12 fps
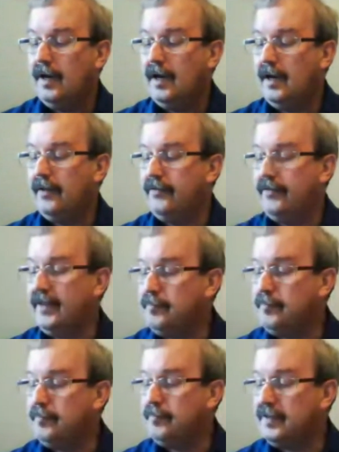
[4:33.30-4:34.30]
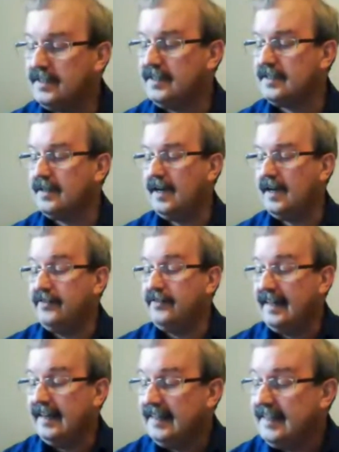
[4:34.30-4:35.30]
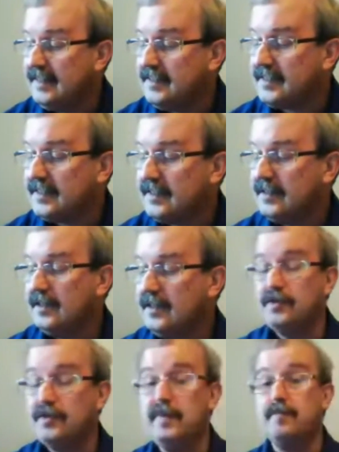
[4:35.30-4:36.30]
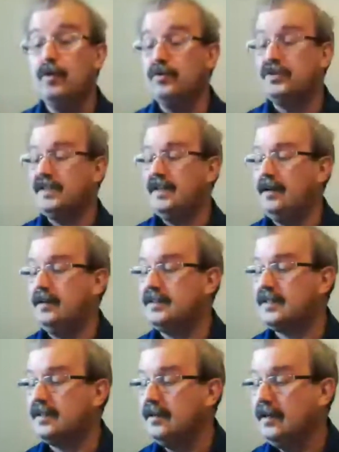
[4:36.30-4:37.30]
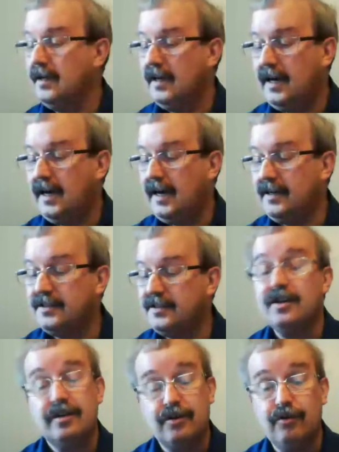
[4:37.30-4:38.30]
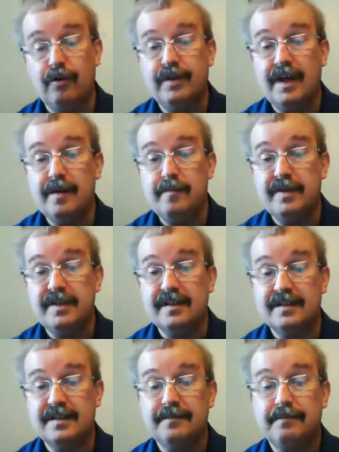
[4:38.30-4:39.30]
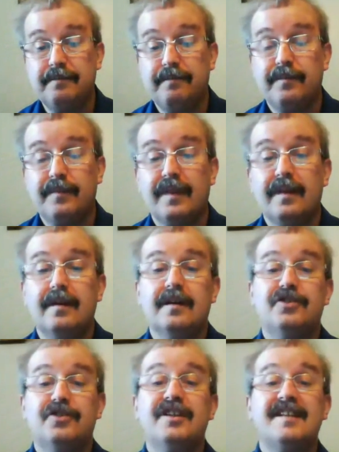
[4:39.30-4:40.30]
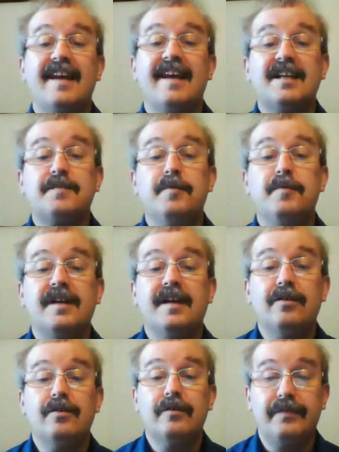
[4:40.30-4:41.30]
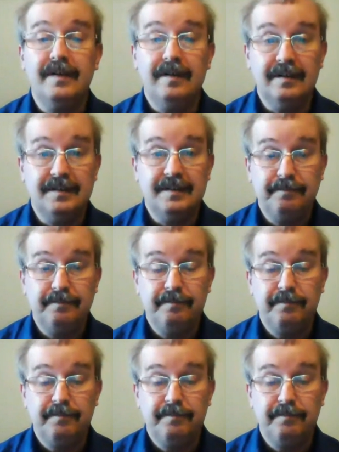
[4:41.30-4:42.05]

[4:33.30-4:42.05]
their businesses and their leads to make more sales and grow their business. She's an expert in her field.